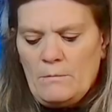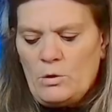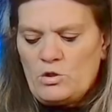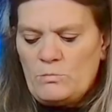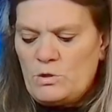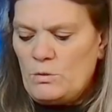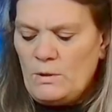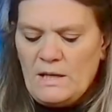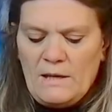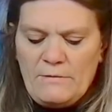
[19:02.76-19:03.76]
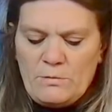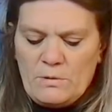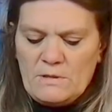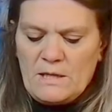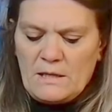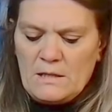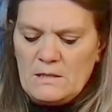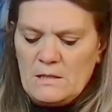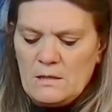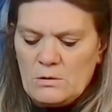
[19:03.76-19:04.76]
bottom two leaves 1
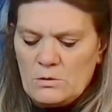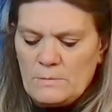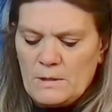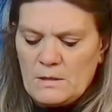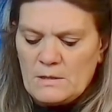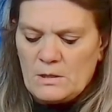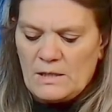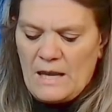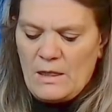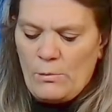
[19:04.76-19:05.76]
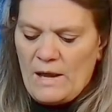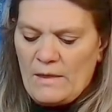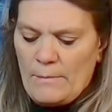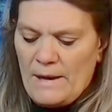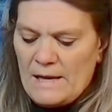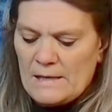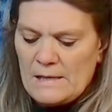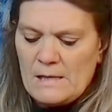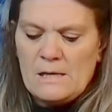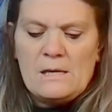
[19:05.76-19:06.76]
second, just because they're going to get in the way at the back.
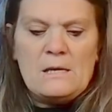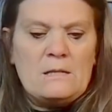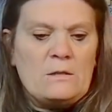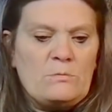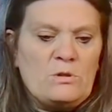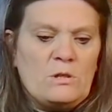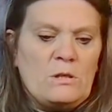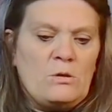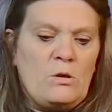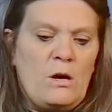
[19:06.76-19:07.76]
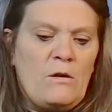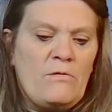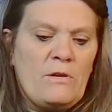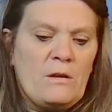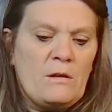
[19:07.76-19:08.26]
So I'm just going to cut off